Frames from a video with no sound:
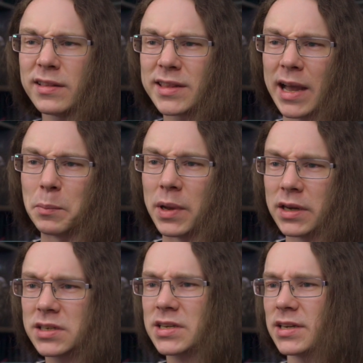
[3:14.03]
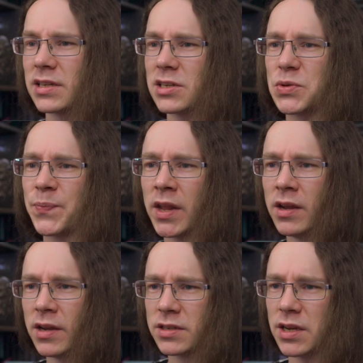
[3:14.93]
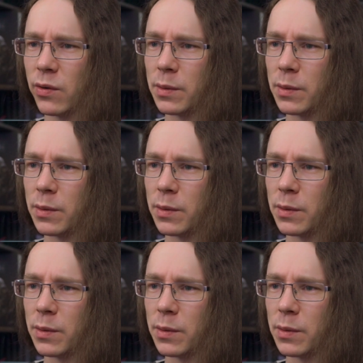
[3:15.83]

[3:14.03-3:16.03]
That makes sense. So,